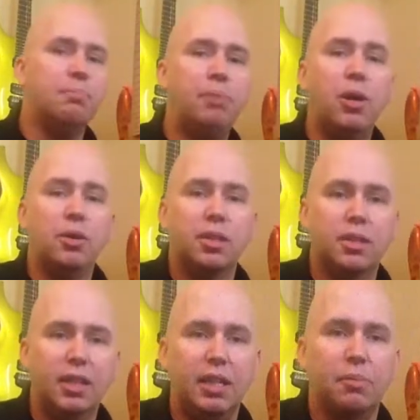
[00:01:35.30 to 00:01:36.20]
both
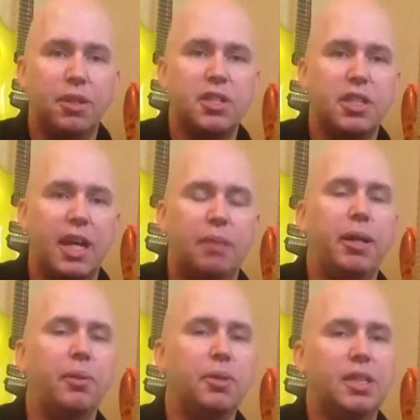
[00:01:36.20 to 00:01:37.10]
in the bridge and neck, but
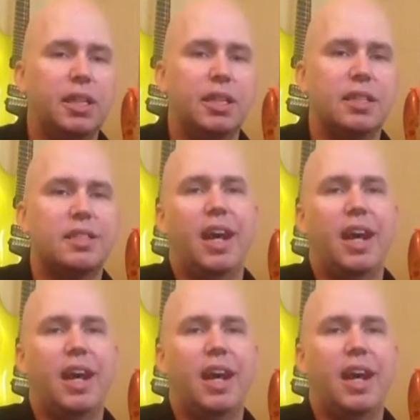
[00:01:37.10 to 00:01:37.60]
I will tell you this,